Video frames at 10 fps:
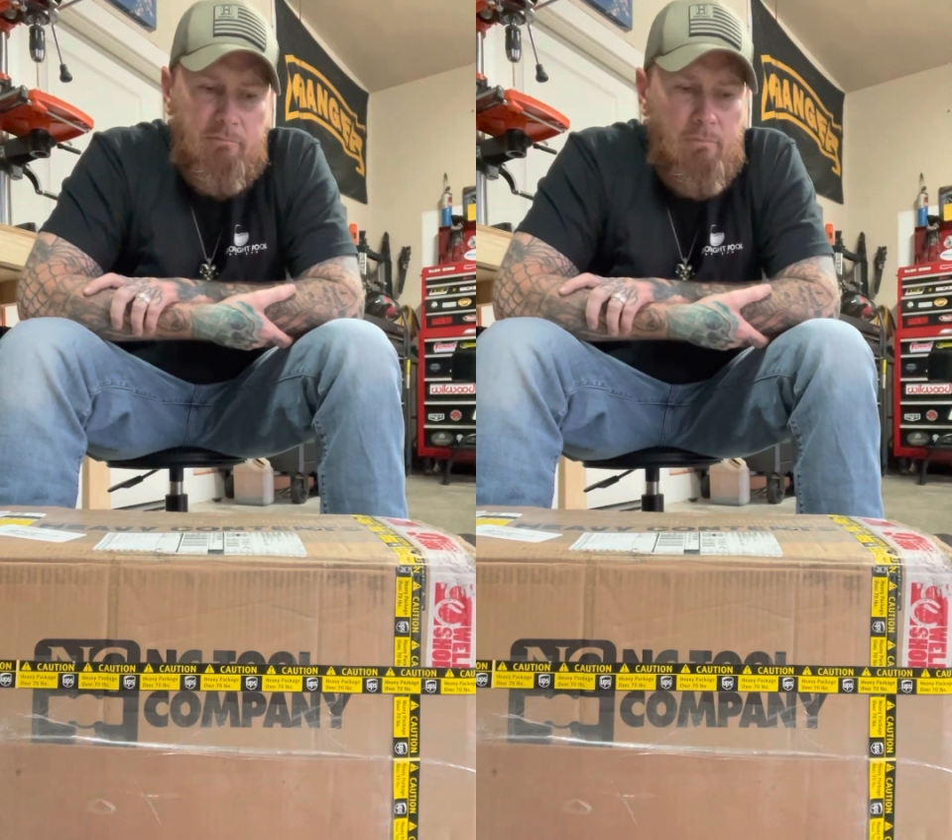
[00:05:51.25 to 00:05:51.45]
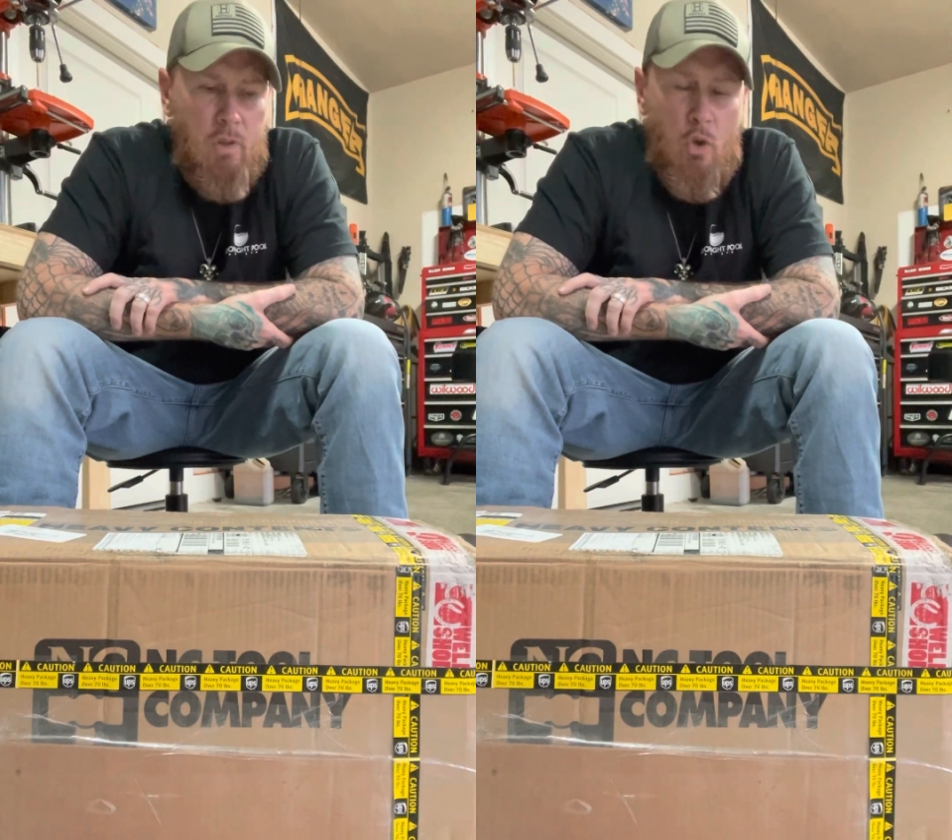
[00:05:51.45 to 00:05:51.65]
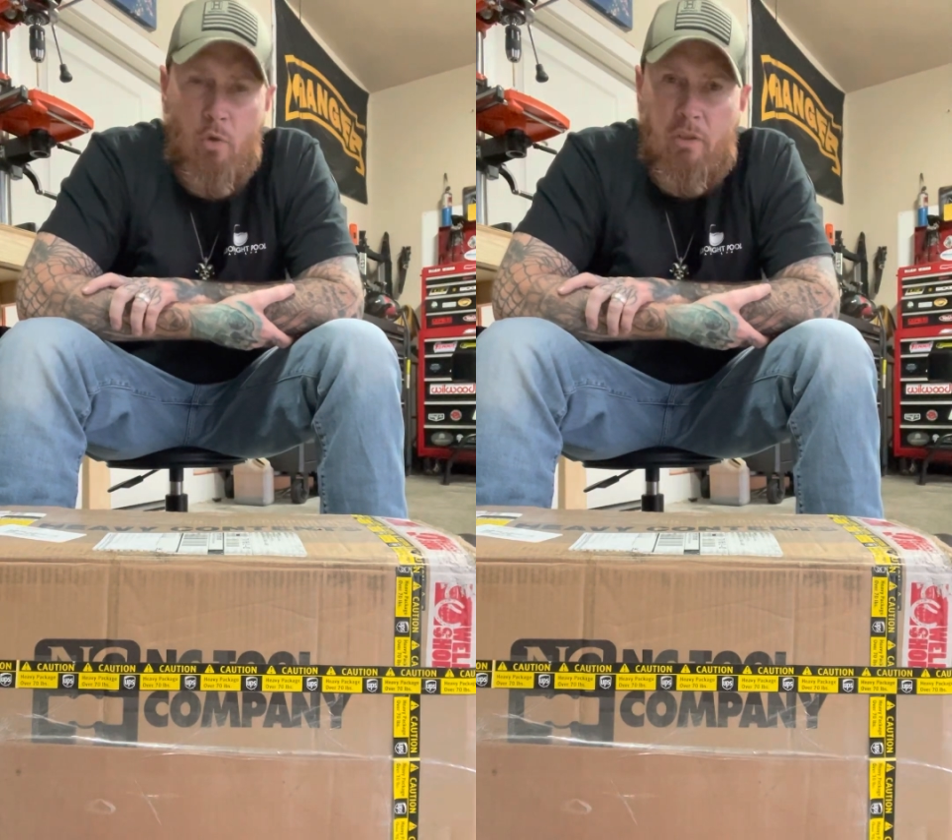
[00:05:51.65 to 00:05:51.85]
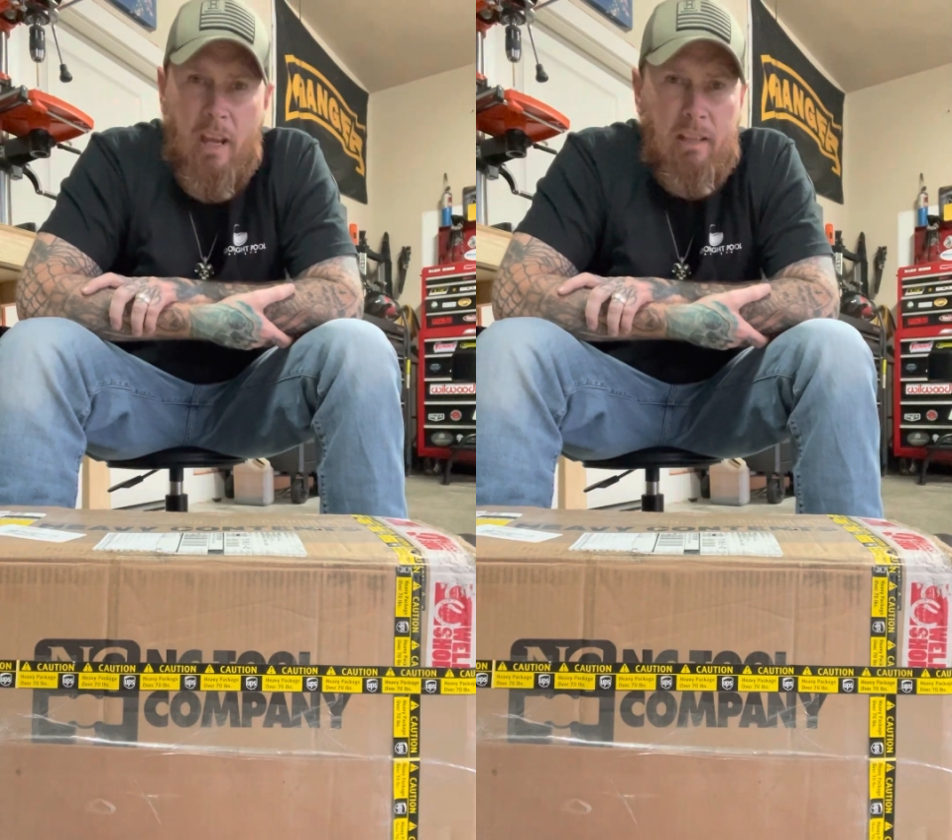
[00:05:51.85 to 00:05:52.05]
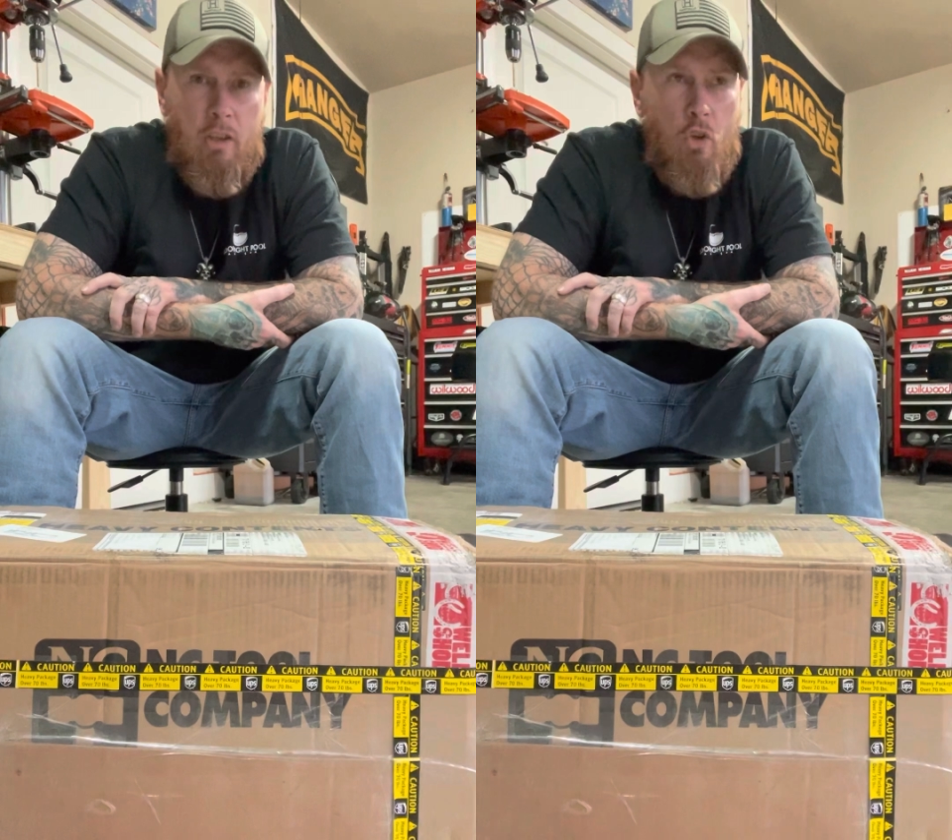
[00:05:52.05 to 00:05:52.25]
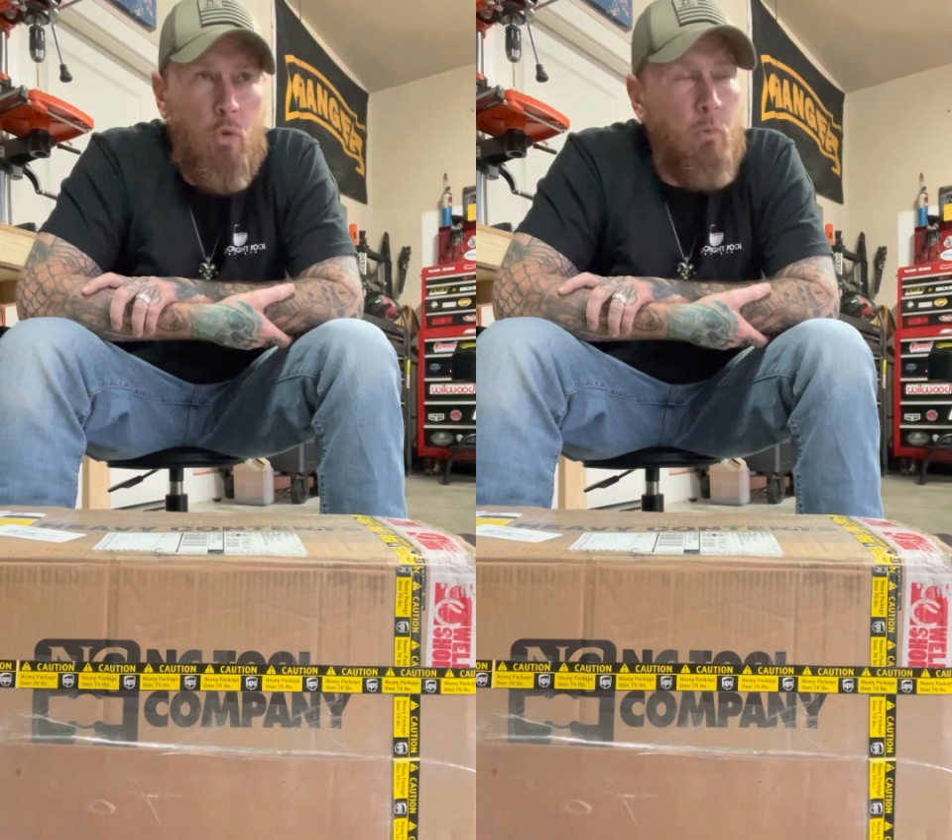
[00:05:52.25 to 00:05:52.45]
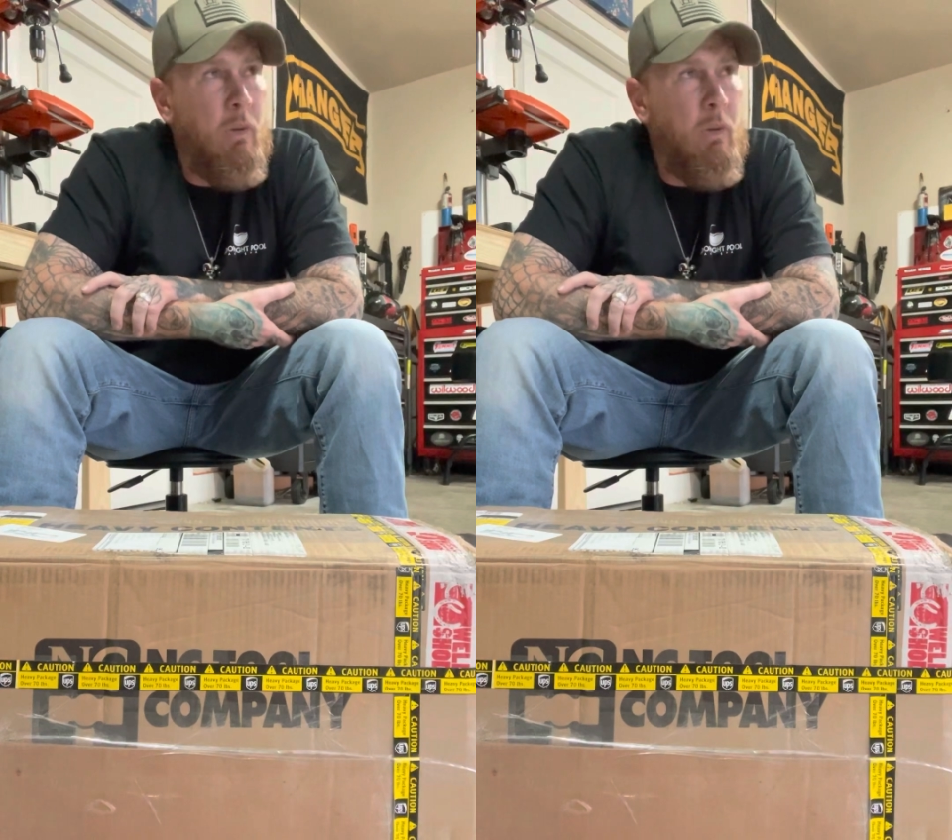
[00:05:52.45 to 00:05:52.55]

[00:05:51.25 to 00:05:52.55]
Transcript: used ain't new.